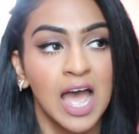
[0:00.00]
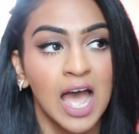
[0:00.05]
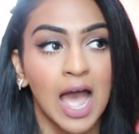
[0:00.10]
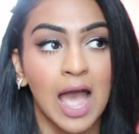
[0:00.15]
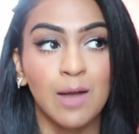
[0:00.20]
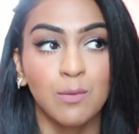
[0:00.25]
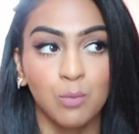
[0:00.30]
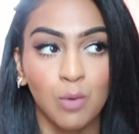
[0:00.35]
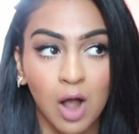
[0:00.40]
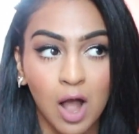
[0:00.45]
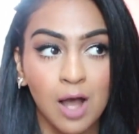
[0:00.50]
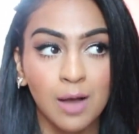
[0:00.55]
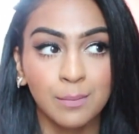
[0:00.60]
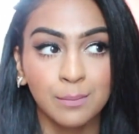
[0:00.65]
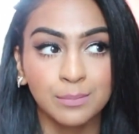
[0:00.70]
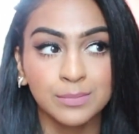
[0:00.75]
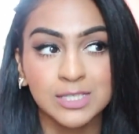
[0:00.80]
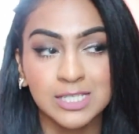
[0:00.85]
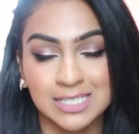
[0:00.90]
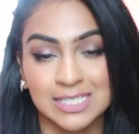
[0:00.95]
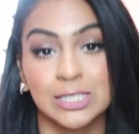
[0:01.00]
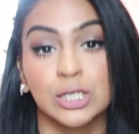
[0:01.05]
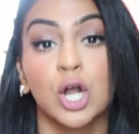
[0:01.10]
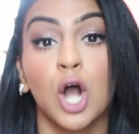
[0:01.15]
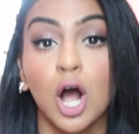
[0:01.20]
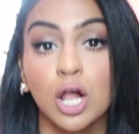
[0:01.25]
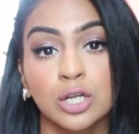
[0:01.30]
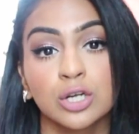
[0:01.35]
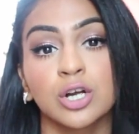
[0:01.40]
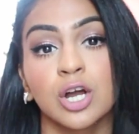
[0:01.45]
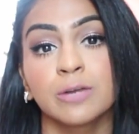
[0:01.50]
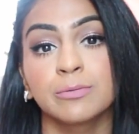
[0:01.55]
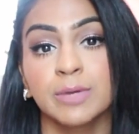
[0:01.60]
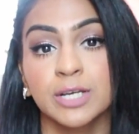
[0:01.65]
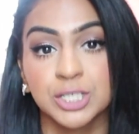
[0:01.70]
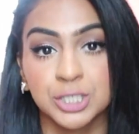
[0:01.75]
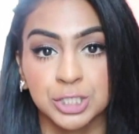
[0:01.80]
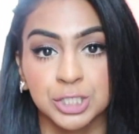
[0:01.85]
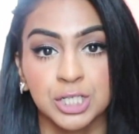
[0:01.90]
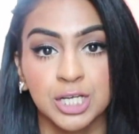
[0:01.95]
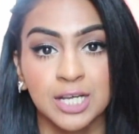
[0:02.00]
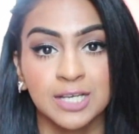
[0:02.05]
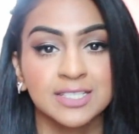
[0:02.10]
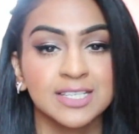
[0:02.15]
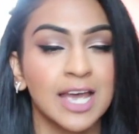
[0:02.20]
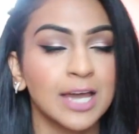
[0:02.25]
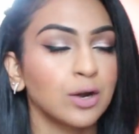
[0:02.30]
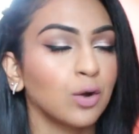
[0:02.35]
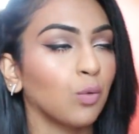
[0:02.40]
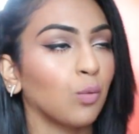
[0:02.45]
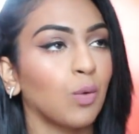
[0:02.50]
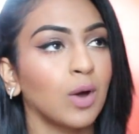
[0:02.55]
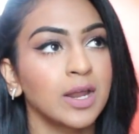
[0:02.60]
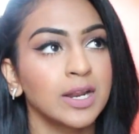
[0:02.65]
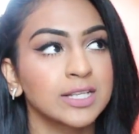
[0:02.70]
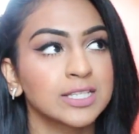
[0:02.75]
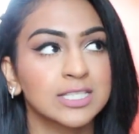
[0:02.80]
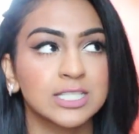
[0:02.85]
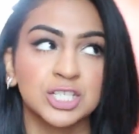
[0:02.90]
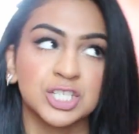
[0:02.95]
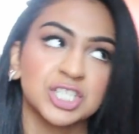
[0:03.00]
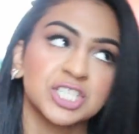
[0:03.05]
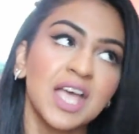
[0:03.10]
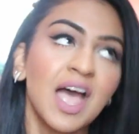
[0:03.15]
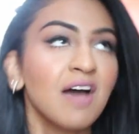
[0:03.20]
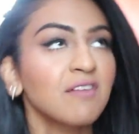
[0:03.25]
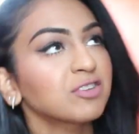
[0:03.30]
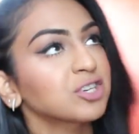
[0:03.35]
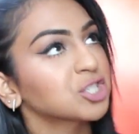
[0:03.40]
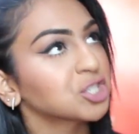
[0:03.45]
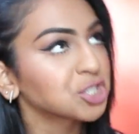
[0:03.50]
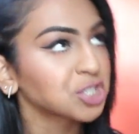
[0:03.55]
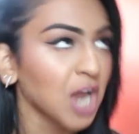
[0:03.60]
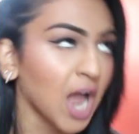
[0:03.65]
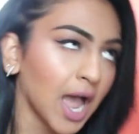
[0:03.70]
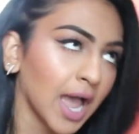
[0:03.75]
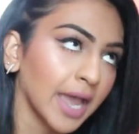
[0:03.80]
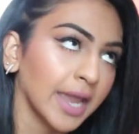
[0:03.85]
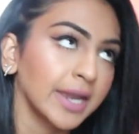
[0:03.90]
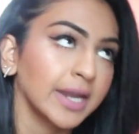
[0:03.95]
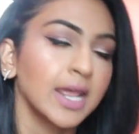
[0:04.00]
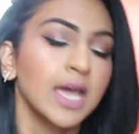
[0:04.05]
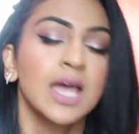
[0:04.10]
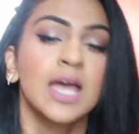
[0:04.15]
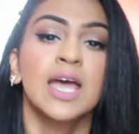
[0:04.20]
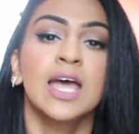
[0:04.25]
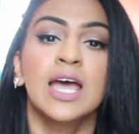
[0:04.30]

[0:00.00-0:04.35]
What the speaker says: I want to see color on my cheeks. I don't want it to just have a shine.